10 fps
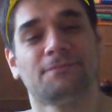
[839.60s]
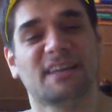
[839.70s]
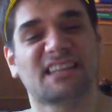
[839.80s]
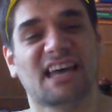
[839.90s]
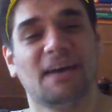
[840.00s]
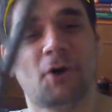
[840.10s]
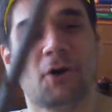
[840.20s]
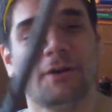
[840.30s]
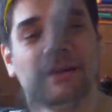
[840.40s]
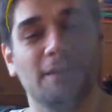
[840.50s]
But I am
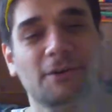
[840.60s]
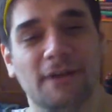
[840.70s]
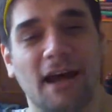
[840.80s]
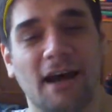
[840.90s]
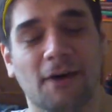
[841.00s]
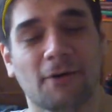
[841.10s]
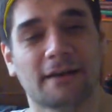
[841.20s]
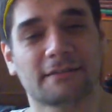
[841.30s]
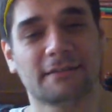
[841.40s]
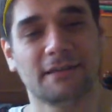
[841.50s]
calling you now,
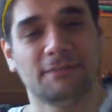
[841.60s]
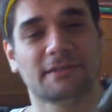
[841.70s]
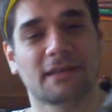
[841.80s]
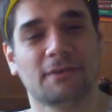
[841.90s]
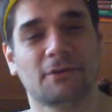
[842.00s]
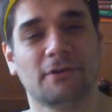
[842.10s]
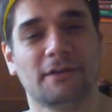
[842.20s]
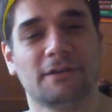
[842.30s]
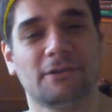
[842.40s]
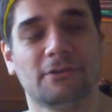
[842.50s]
Artemis. I am calling